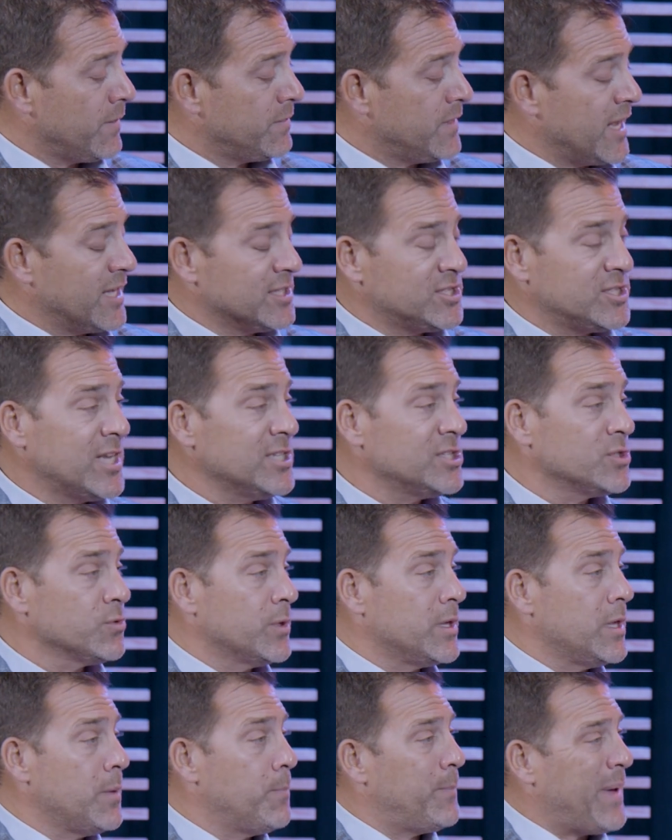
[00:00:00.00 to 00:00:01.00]
They
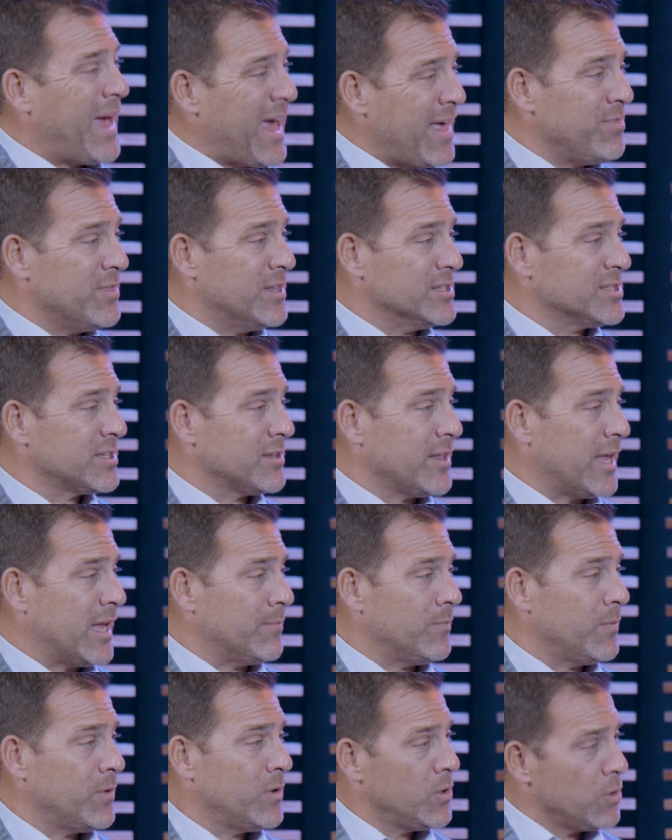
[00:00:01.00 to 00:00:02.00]
essentially pen this
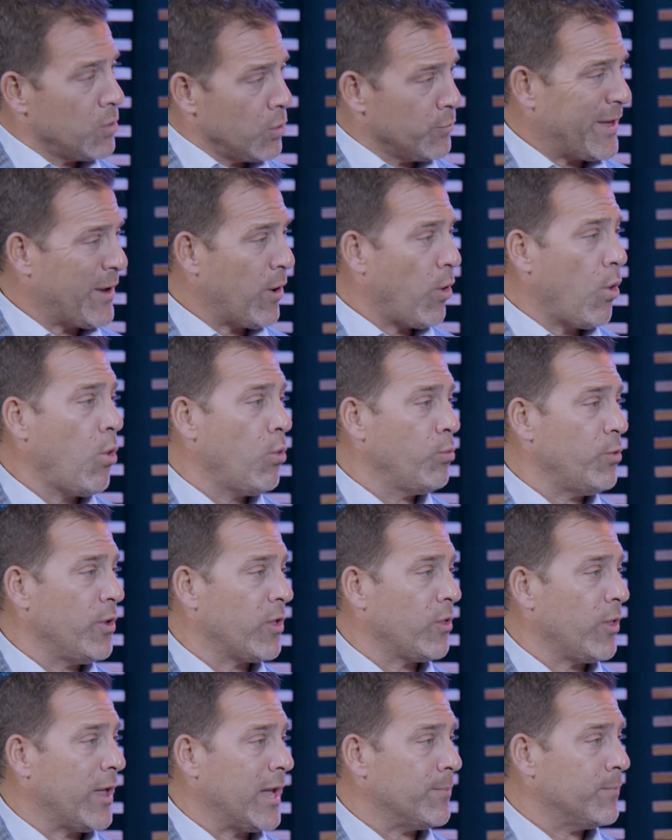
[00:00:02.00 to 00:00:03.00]
claim, or they hold the
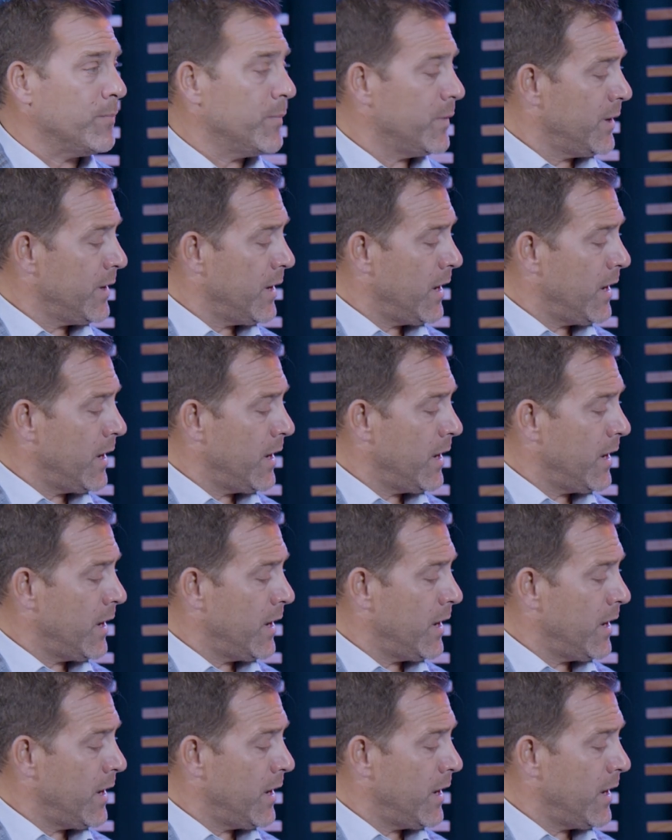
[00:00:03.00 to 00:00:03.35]
claim,